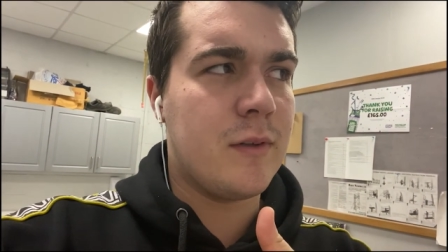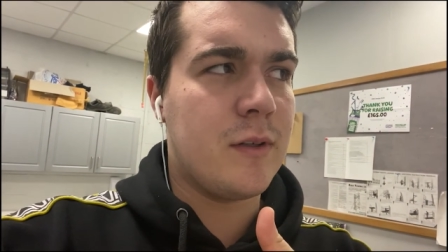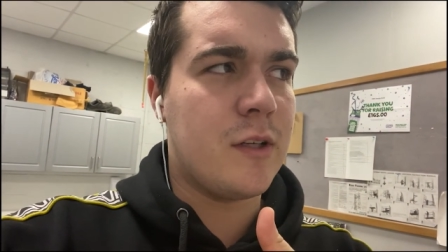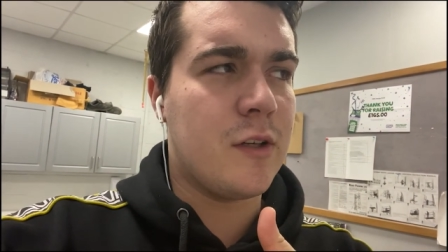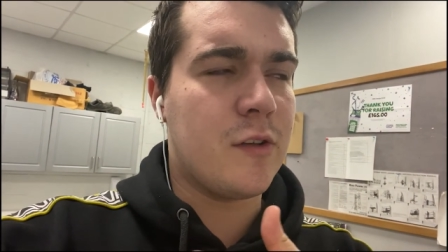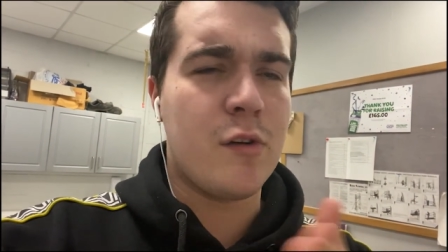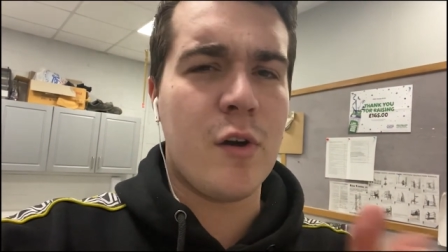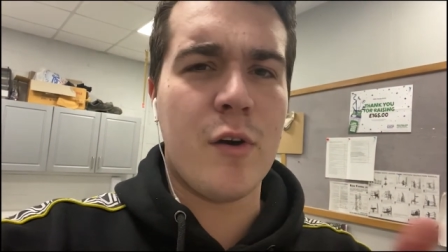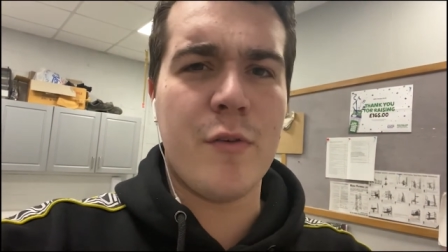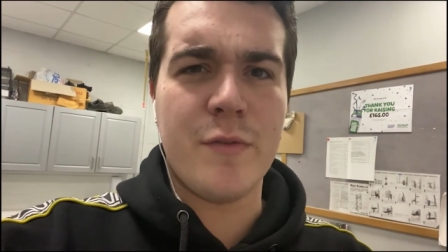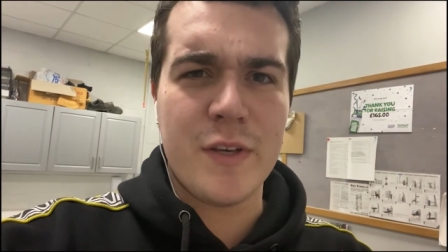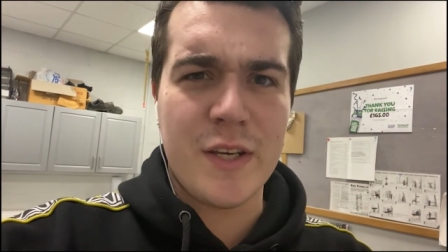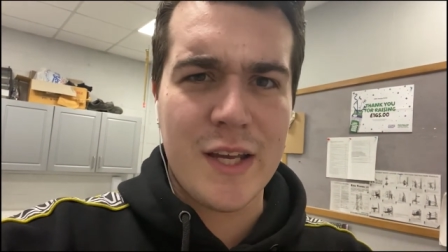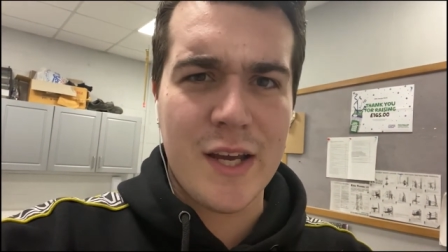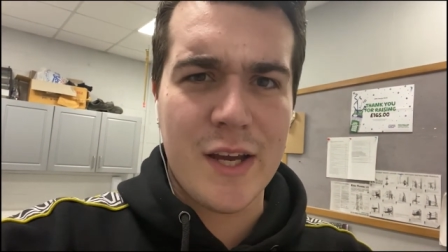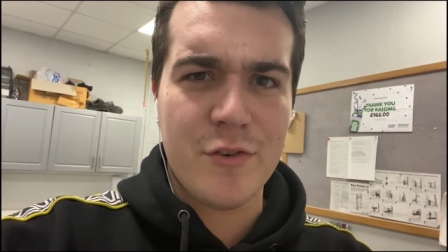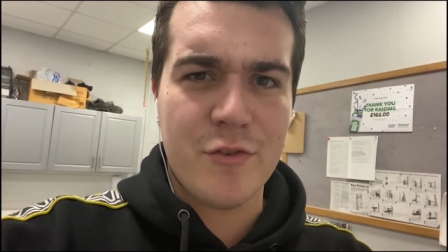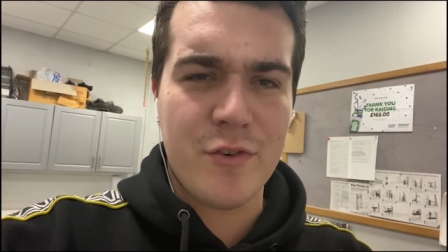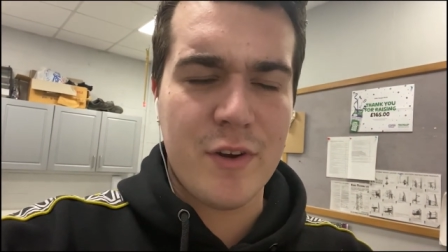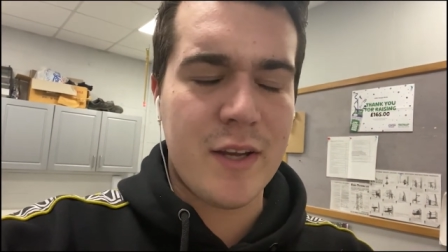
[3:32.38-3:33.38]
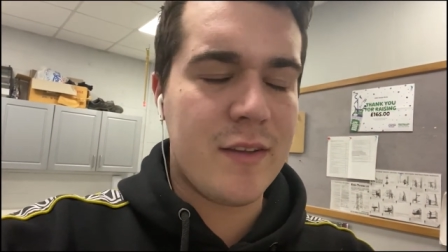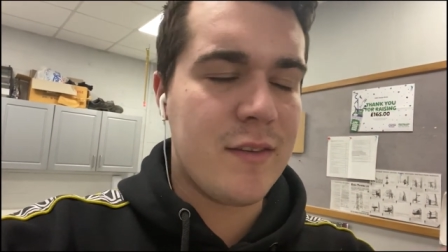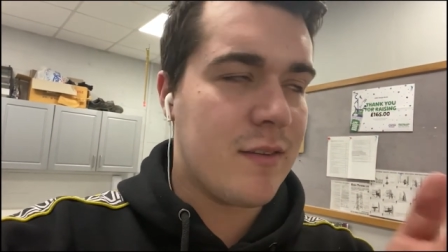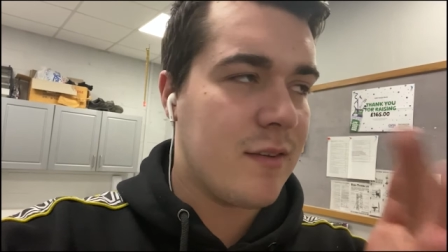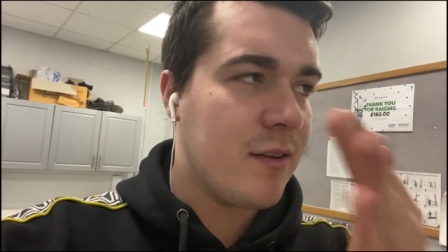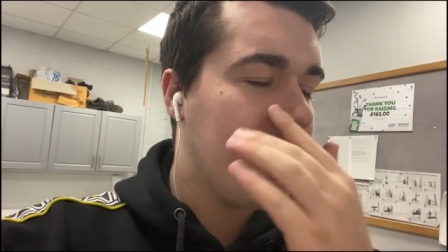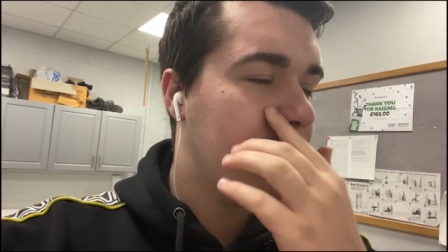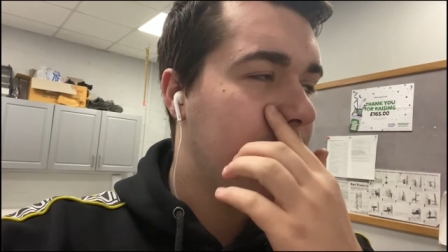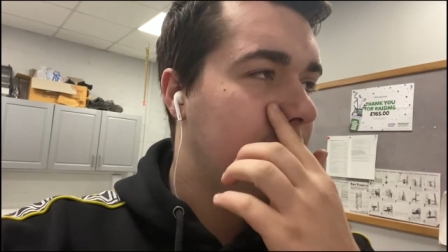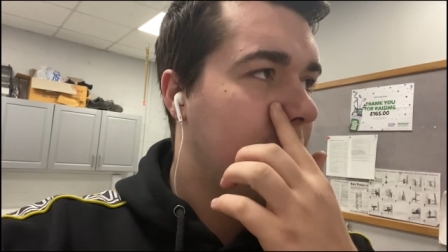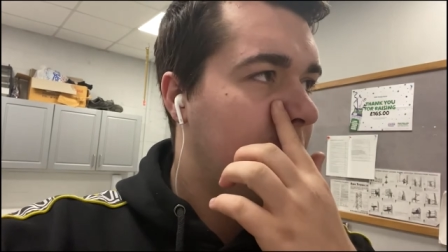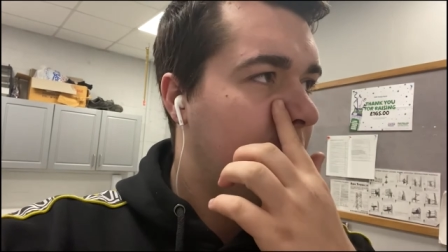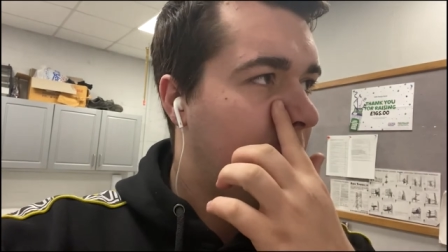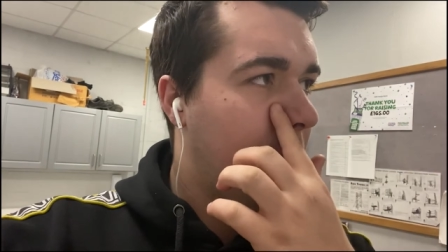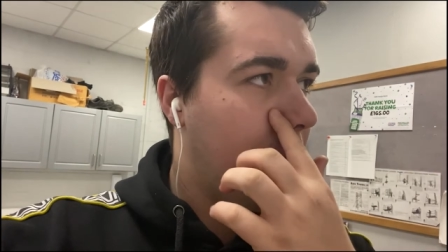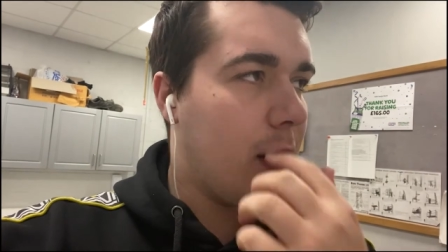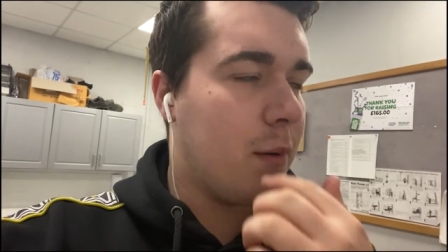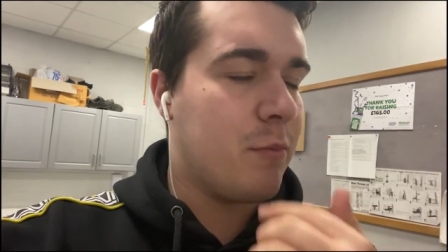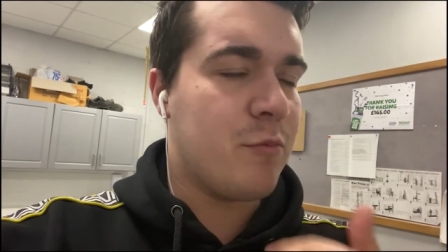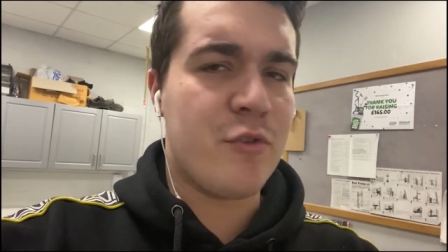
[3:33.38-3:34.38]
Because coffee dehydrates,
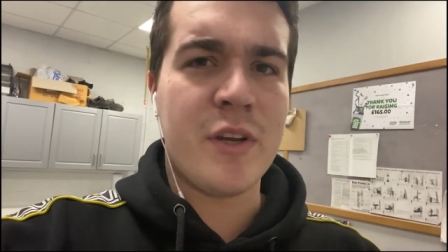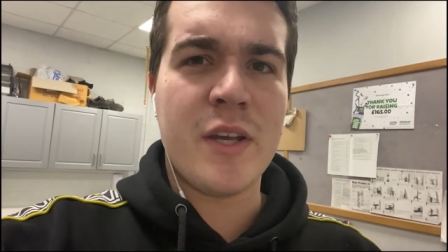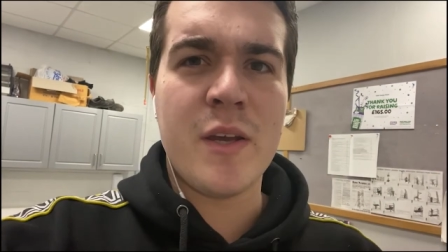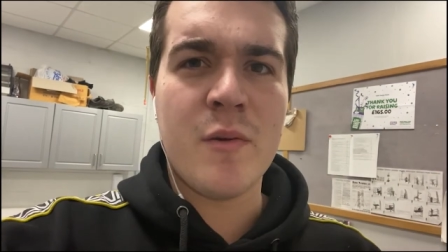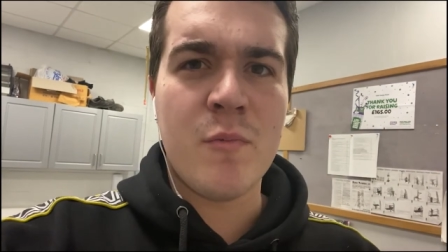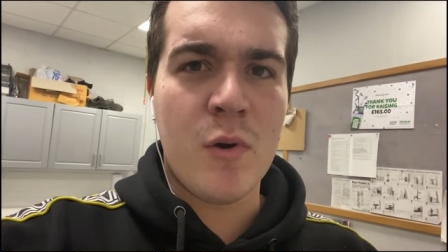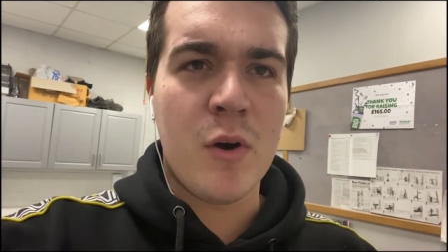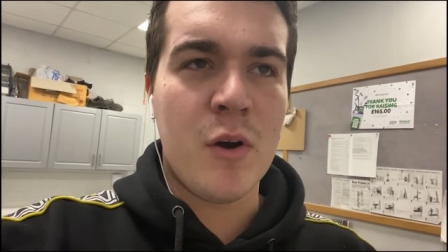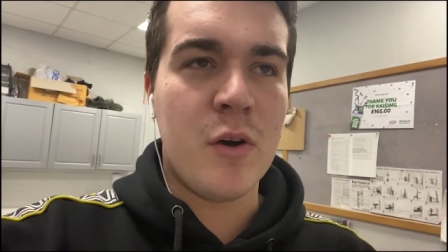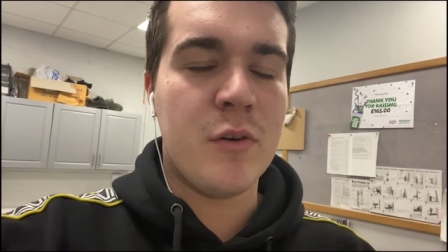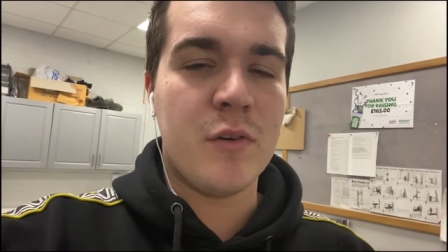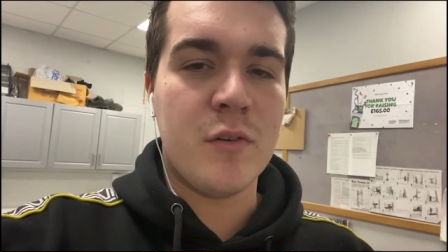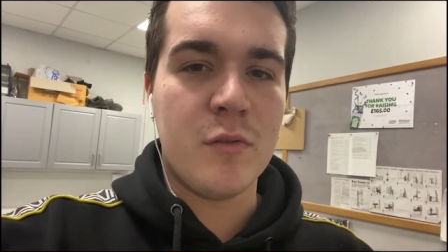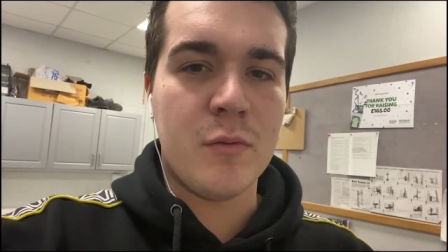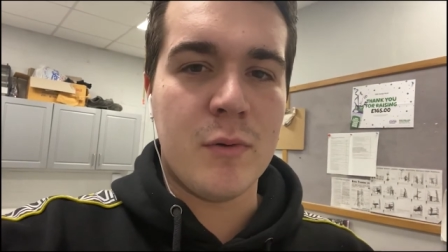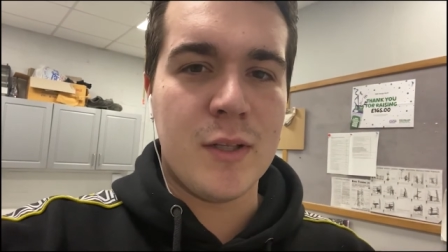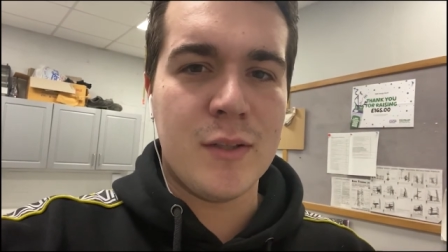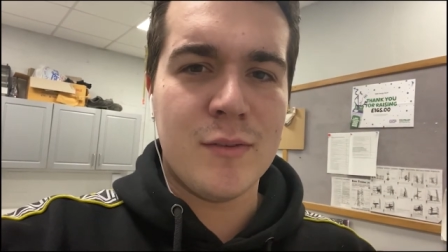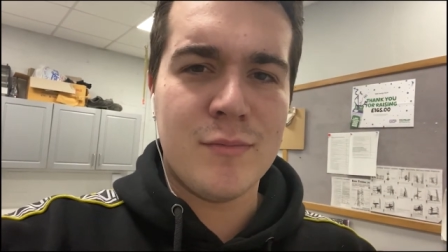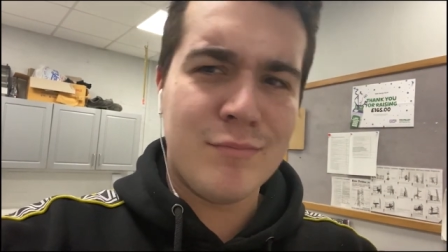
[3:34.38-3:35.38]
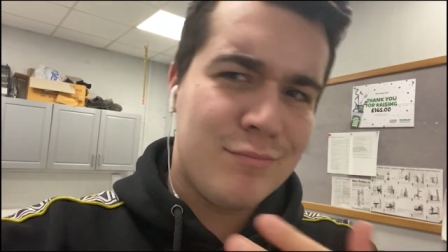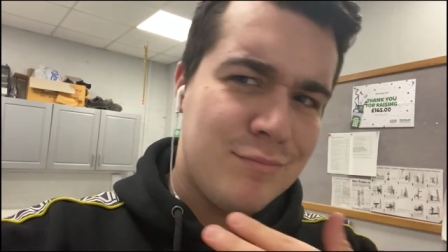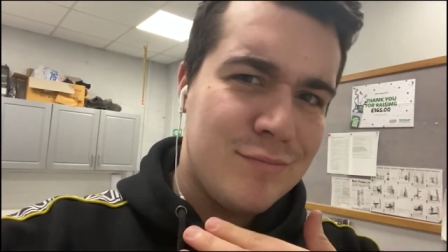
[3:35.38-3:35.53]
and I'm drinking water as well.